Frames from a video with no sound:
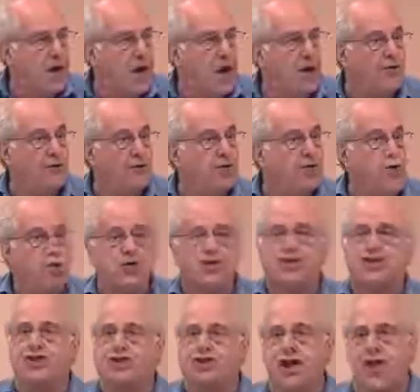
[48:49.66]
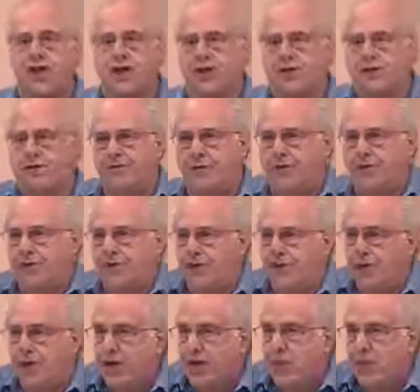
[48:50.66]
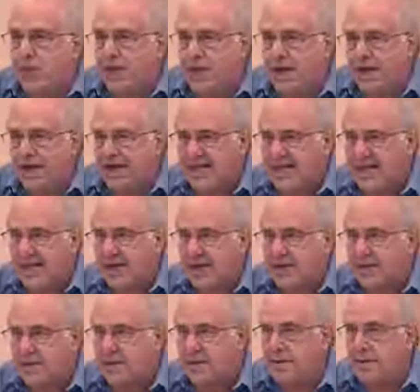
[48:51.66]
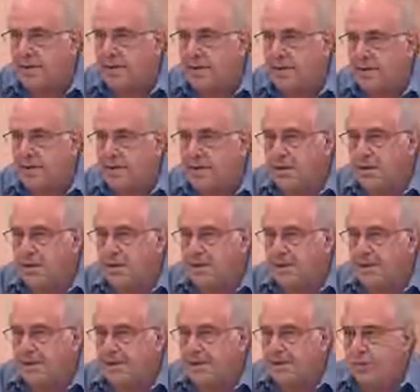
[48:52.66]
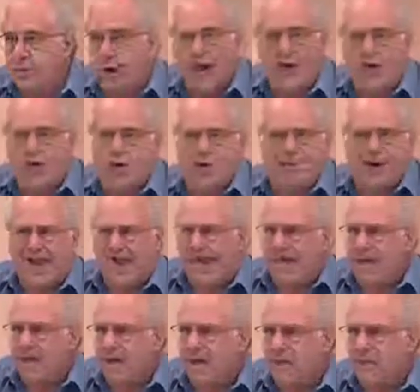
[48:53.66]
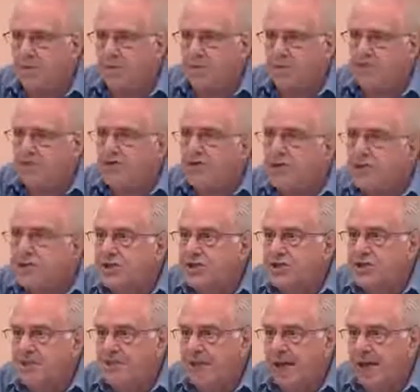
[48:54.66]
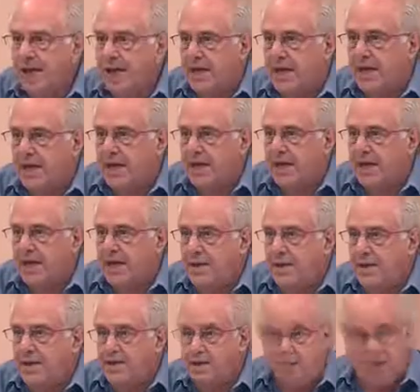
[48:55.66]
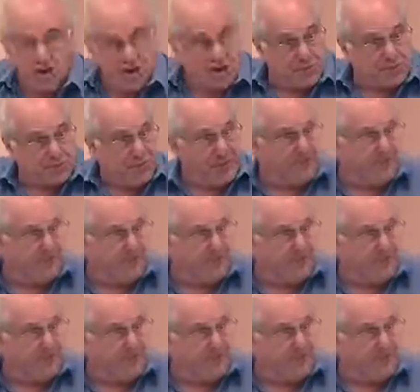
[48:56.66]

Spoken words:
Of course you're not going to vote for another one like that. White or black, what difference does it make? You've just been